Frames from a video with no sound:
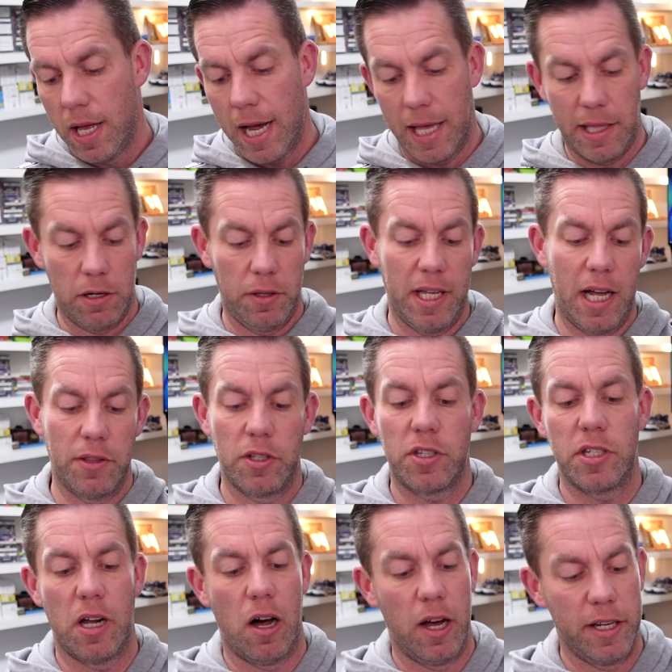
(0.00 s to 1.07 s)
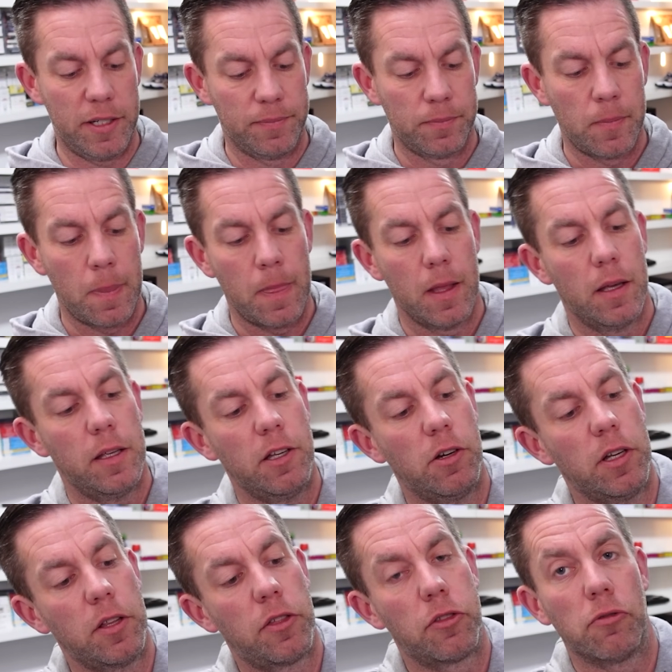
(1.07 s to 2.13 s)
And then on the underside, you've
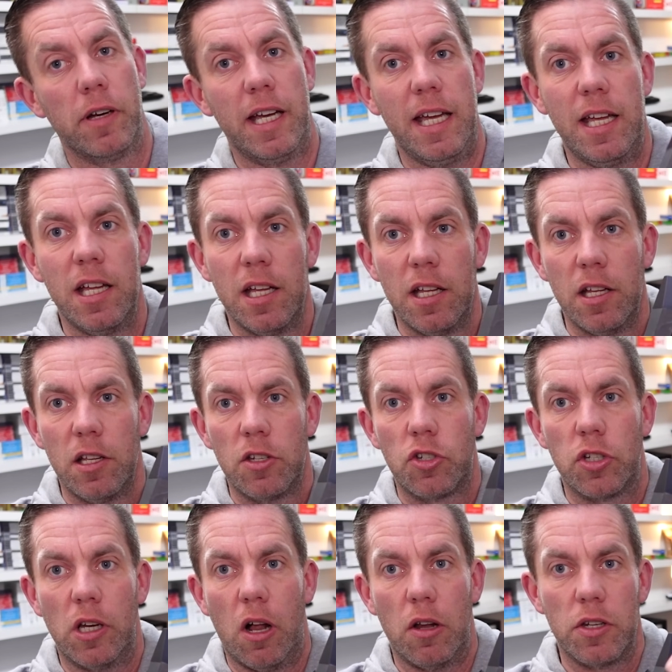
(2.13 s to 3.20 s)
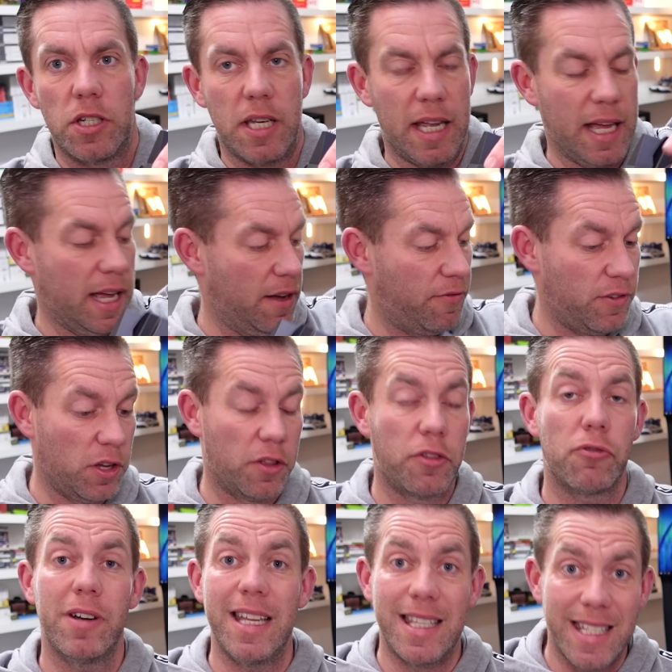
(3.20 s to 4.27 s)
got your 3 slots here for your
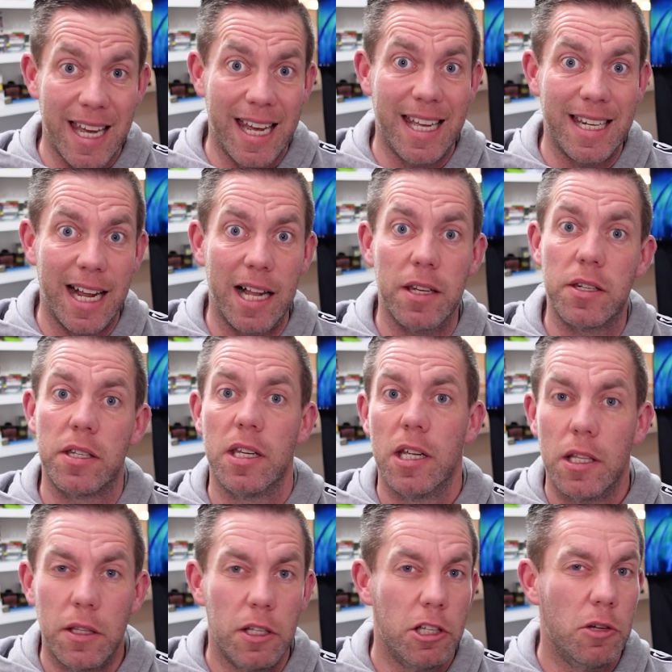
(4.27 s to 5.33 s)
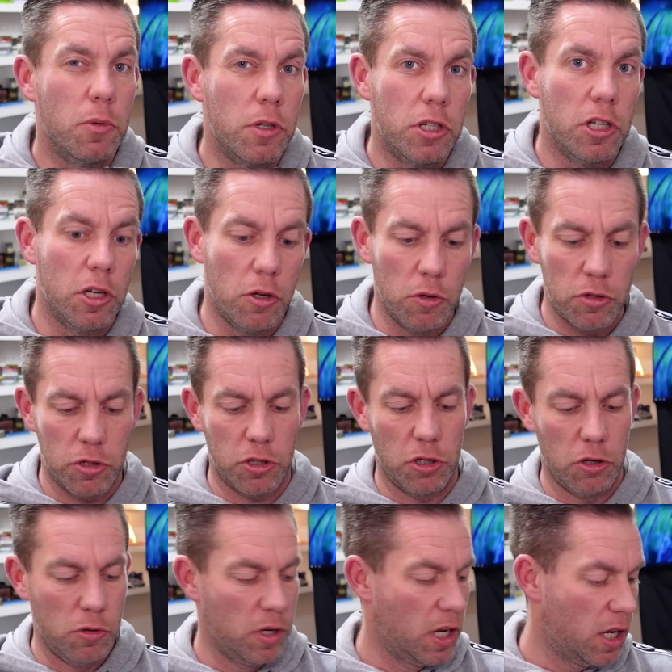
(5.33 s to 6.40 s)
3 T-nuts that you would use
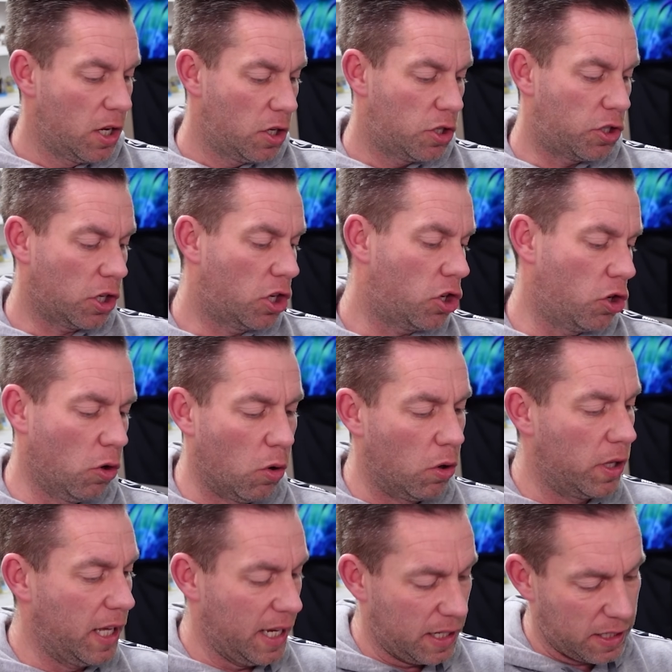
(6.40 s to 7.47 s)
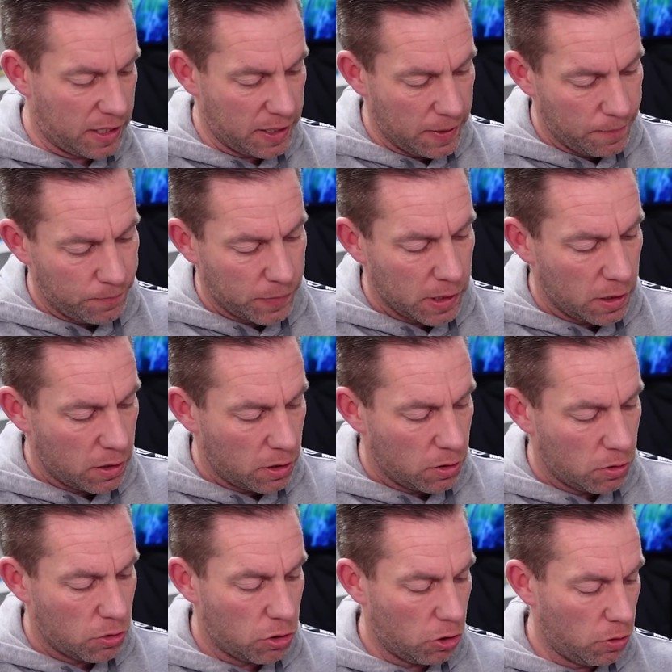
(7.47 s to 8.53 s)
to secure this
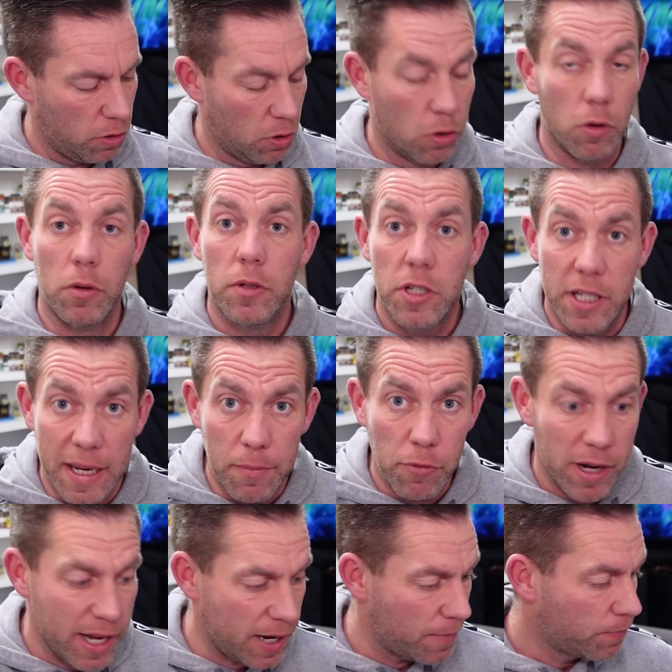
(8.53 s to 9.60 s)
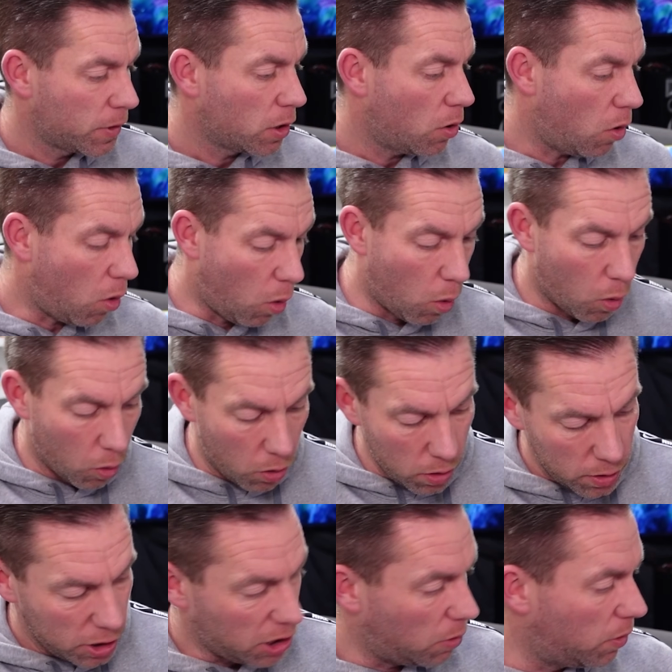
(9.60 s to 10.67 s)
to your sim rig,
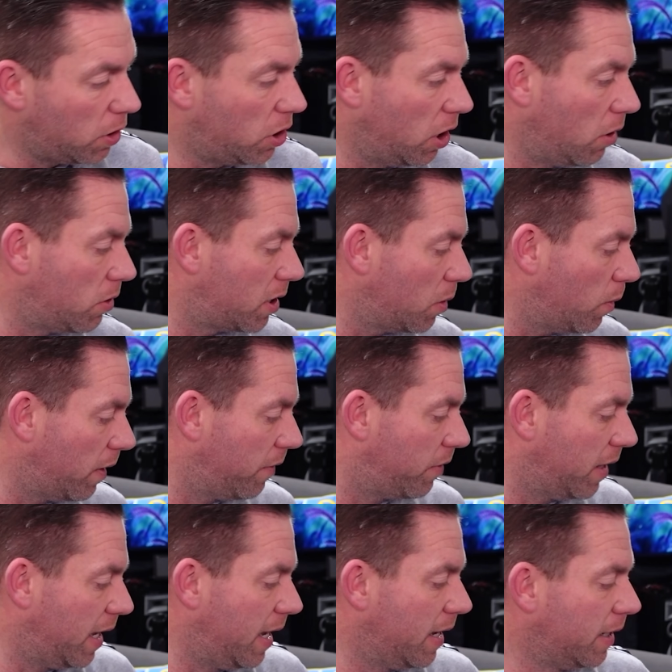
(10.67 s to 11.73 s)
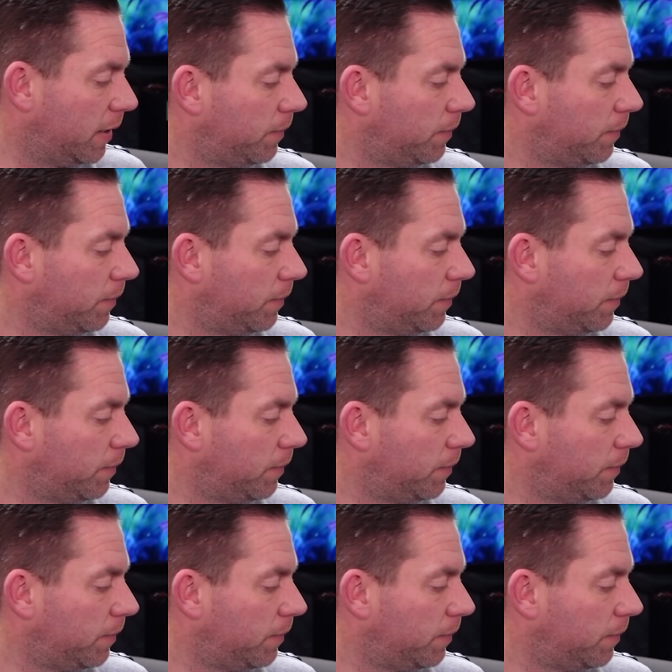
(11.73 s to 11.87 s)
or you would use it with the